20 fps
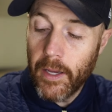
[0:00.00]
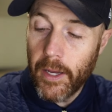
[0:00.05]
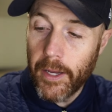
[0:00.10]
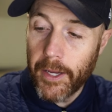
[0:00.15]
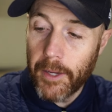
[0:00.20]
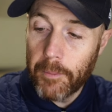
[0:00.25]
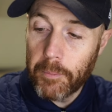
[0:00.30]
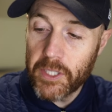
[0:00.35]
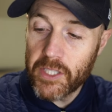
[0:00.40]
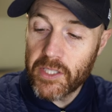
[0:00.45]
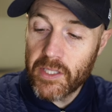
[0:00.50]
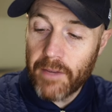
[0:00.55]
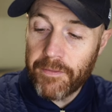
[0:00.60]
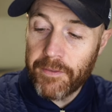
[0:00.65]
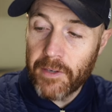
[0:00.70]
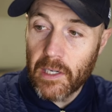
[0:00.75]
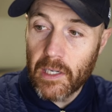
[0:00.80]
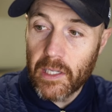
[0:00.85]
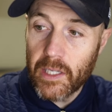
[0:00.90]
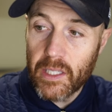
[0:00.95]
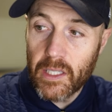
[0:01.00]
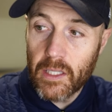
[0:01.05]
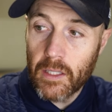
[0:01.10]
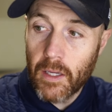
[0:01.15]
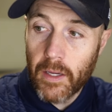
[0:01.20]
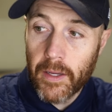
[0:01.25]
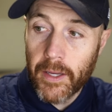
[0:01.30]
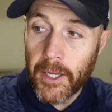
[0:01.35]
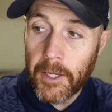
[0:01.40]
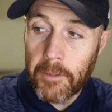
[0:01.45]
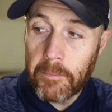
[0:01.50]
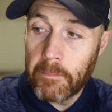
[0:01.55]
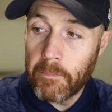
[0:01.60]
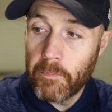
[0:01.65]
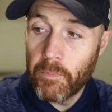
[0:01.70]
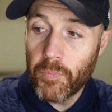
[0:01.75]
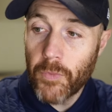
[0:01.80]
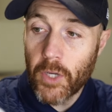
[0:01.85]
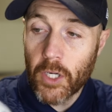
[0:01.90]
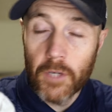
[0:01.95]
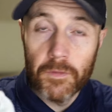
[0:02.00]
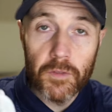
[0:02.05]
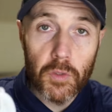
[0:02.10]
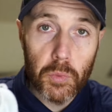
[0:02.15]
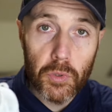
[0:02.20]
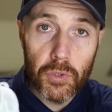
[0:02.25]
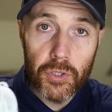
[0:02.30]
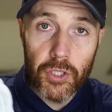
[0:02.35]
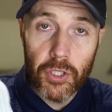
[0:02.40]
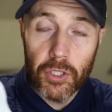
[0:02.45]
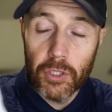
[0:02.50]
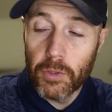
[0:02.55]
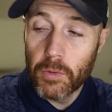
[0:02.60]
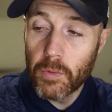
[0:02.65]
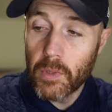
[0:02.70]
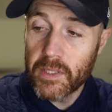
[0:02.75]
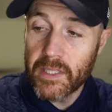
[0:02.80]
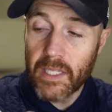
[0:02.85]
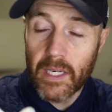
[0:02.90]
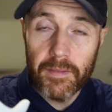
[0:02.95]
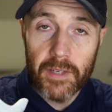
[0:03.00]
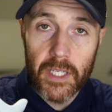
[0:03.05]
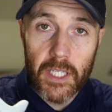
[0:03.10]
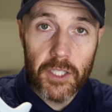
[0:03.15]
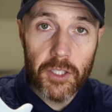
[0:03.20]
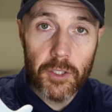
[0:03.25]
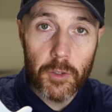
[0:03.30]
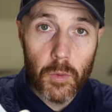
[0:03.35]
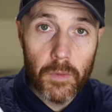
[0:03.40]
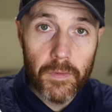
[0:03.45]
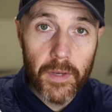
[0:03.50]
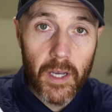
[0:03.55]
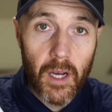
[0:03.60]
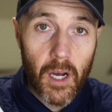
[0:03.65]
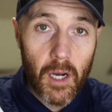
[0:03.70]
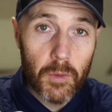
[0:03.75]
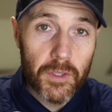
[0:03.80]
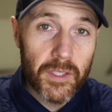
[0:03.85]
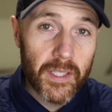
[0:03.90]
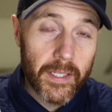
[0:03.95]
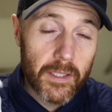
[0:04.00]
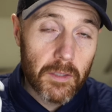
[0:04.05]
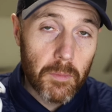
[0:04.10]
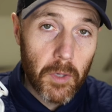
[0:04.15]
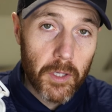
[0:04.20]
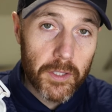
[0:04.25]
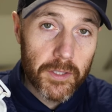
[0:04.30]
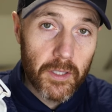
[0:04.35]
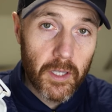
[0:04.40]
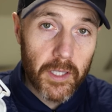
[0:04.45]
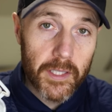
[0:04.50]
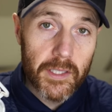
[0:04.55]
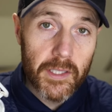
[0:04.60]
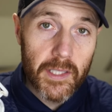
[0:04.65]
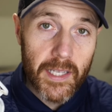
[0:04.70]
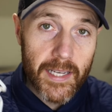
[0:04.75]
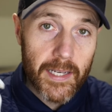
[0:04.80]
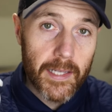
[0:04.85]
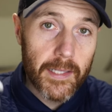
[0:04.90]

But it's definitely a comfortable shoe. Didn't have any issues with it. I would stay to my size in